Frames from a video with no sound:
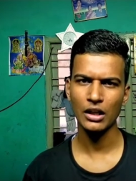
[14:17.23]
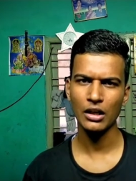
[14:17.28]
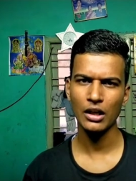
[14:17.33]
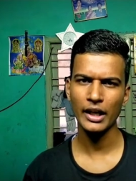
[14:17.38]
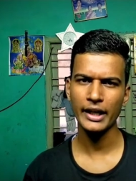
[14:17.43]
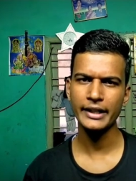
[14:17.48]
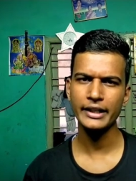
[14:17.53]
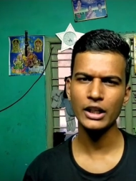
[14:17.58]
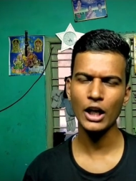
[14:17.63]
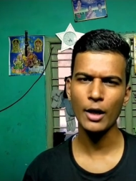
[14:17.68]
the
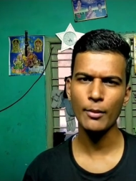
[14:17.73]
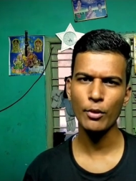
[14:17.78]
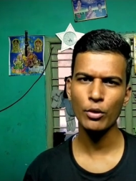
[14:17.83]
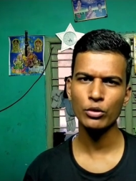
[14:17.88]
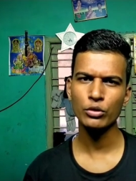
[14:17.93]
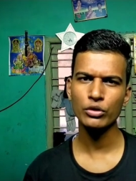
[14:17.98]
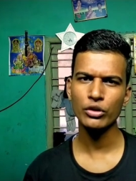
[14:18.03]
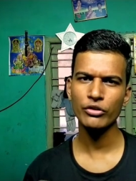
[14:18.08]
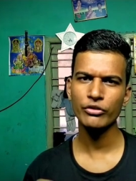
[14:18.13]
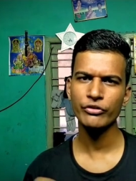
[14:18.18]
right
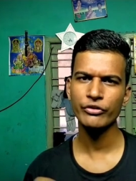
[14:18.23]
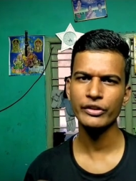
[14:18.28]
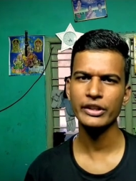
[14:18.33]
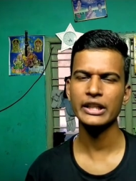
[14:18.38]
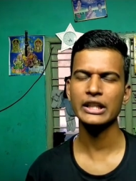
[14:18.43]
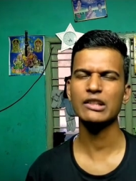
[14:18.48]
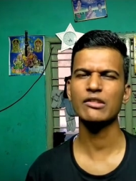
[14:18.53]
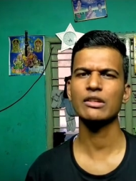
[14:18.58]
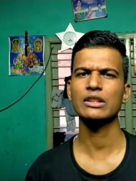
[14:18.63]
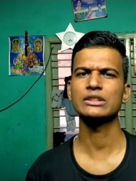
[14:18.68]
amount of
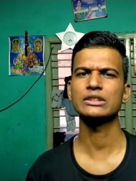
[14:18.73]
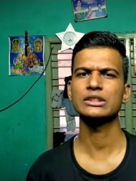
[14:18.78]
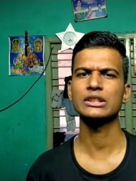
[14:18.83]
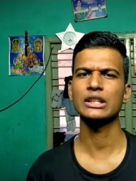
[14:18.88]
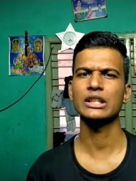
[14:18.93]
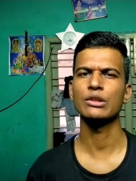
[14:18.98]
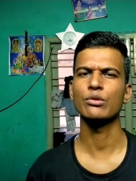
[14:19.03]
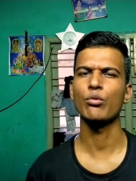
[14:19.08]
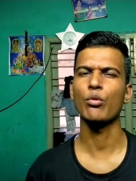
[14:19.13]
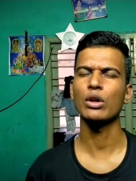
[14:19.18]

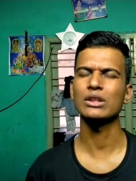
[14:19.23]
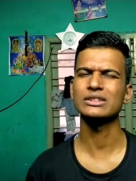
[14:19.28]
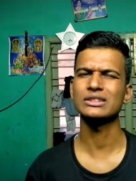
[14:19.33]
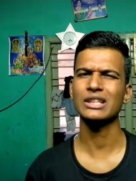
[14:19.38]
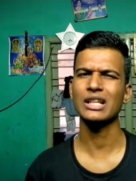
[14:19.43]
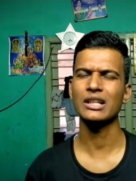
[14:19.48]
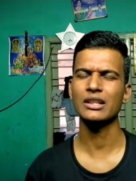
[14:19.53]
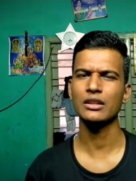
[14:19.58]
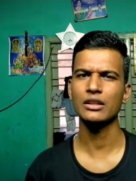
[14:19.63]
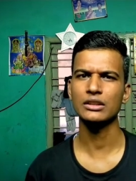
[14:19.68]
frequency
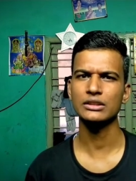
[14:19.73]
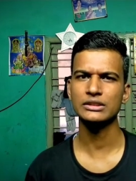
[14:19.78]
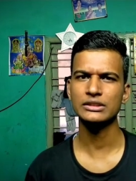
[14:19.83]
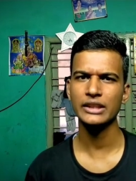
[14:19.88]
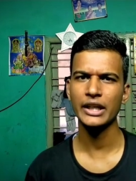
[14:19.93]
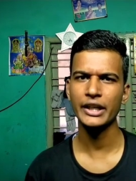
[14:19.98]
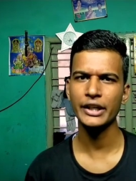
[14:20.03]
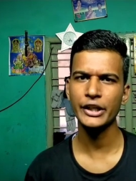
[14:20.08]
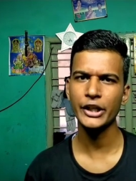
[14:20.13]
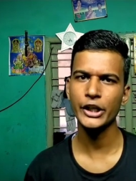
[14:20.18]
was uh,
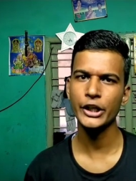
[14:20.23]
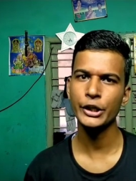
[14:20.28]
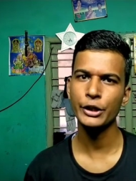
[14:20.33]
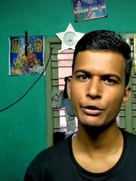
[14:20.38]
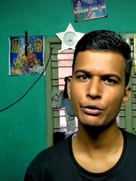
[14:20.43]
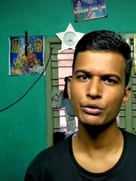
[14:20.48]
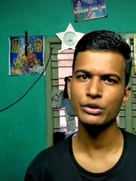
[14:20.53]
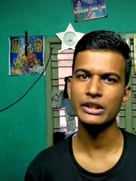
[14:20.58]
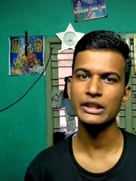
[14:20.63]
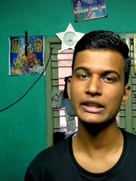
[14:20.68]
sent
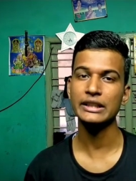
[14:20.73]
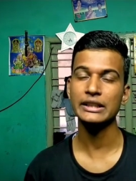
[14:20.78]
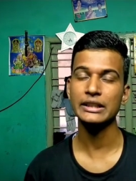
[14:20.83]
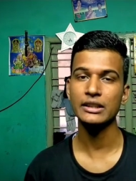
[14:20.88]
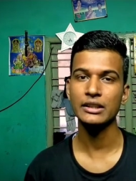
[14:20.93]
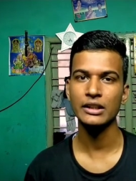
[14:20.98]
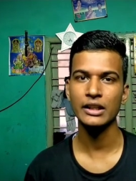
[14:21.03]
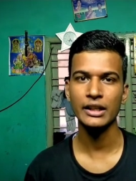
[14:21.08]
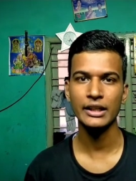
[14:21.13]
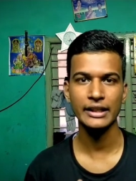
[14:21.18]
into the
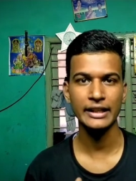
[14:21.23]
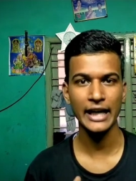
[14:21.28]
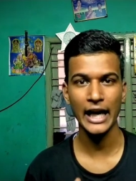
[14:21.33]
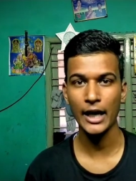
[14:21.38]
uh,